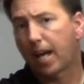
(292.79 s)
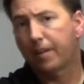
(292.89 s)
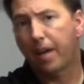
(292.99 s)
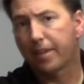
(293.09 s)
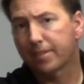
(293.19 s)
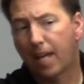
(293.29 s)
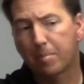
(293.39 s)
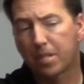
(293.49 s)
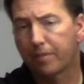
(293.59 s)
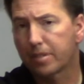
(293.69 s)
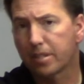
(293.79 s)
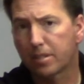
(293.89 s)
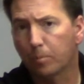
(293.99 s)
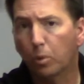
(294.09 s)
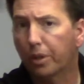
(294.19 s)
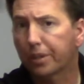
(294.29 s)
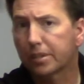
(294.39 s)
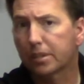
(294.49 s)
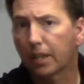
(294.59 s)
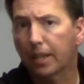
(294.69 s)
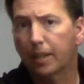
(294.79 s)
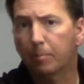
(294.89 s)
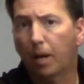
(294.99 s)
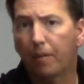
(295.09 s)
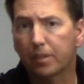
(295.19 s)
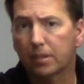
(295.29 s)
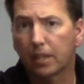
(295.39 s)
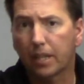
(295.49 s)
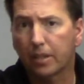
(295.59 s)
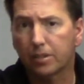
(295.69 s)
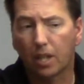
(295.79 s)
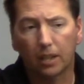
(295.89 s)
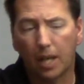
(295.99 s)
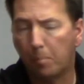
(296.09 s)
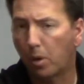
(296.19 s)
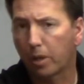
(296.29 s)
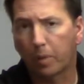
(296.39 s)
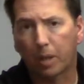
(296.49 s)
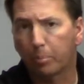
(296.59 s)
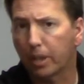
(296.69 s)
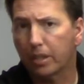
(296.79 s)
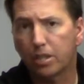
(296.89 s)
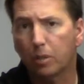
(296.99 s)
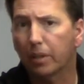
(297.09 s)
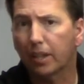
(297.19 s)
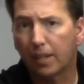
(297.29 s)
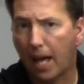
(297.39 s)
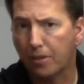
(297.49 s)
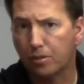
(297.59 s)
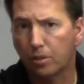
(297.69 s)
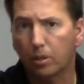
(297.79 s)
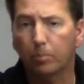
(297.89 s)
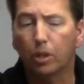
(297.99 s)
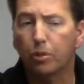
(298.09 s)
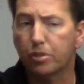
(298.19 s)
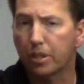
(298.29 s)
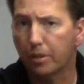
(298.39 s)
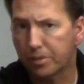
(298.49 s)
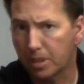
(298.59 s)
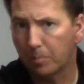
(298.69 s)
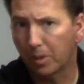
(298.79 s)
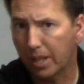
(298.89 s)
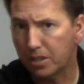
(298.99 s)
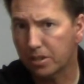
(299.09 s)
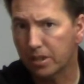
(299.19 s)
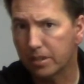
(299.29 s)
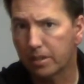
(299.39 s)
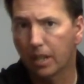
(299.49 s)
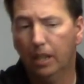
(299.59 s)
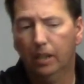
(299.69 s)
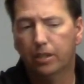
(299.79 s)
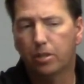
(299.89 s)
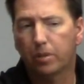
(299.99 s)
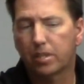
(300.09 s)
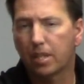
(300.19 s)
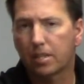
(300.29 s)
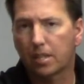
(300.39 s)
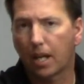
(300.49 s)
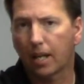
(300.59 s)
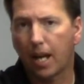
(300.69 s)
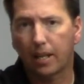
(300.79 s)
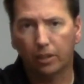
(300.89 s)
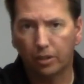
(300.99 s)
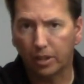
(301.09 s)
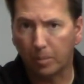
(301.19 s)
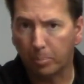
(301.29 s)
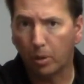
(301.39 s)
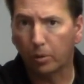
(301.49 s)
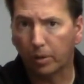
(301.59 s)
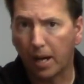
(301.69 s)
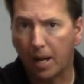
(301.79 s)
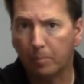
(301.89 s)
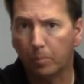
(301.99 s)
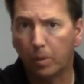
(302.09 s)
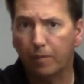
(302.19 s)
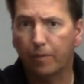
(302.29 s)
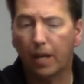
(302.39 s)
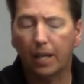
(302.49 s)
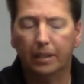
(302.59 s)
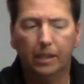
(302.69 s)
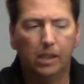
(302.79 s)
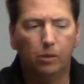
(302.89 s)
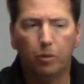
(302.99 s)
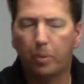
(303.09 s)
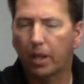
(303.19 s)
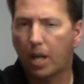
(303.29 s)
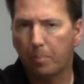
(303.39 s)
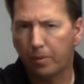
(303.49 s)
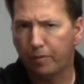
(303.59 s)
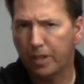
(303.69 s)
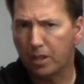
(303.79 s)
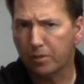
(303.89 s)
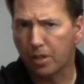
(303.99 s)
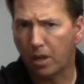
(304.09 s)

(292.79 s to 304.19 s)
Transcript: kind of how the Slab SAVERS system works. Obviously there's a lot more that we could bring to you in the classroom using those simulations to assist kind of learning the program. We've We put a couple of videos